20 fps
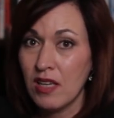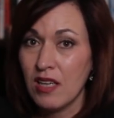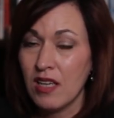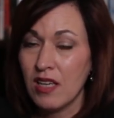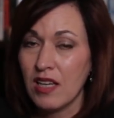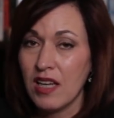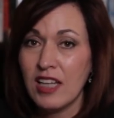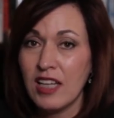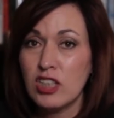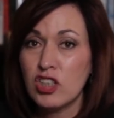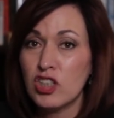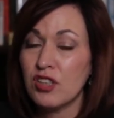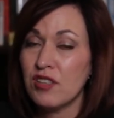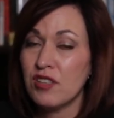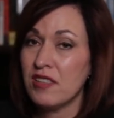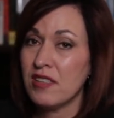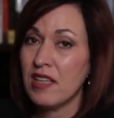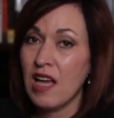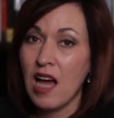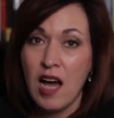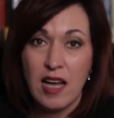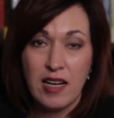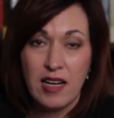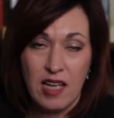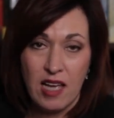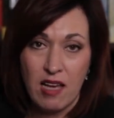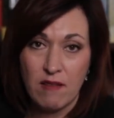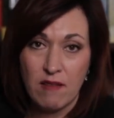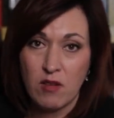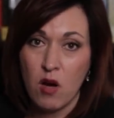It should not
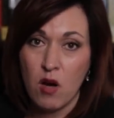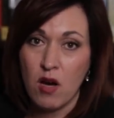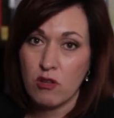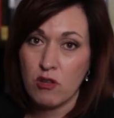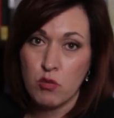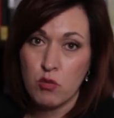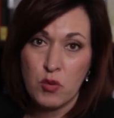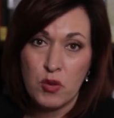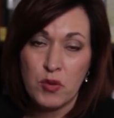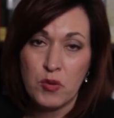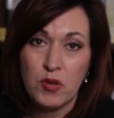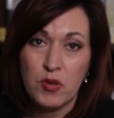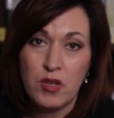have gone through.